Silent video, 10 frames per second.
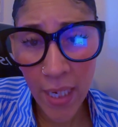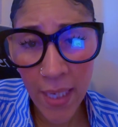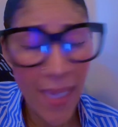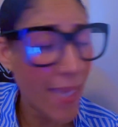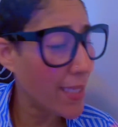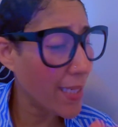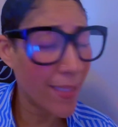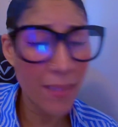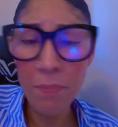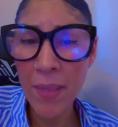Okay? It's
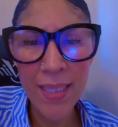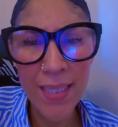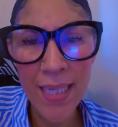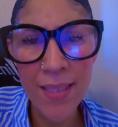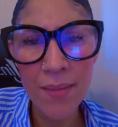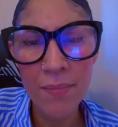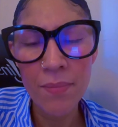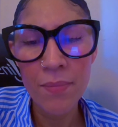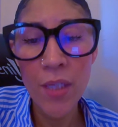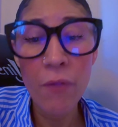as simple as that.
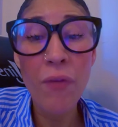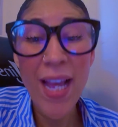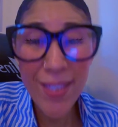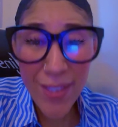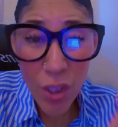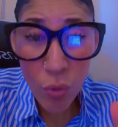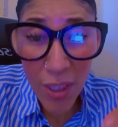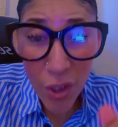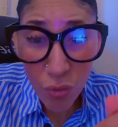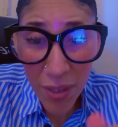If I see
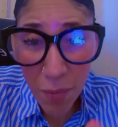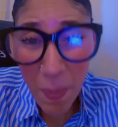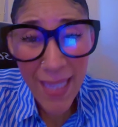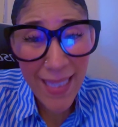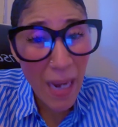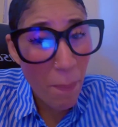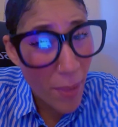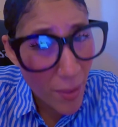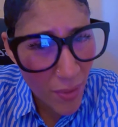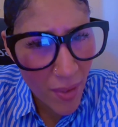you disrespecting
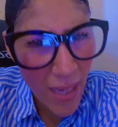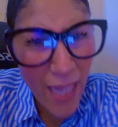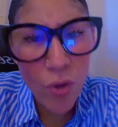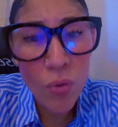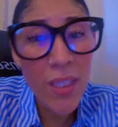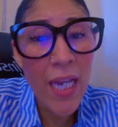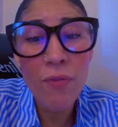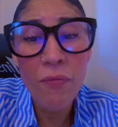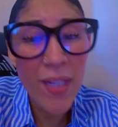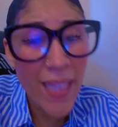a person, I don't
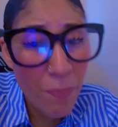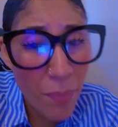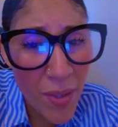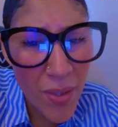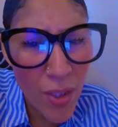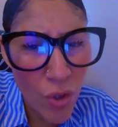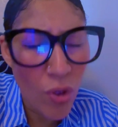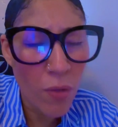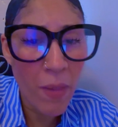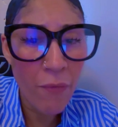care if that person
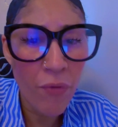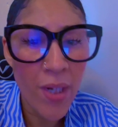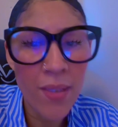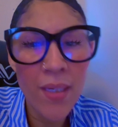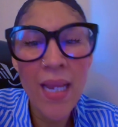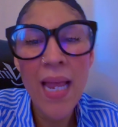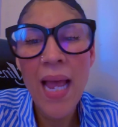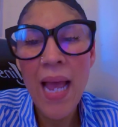is not my friend.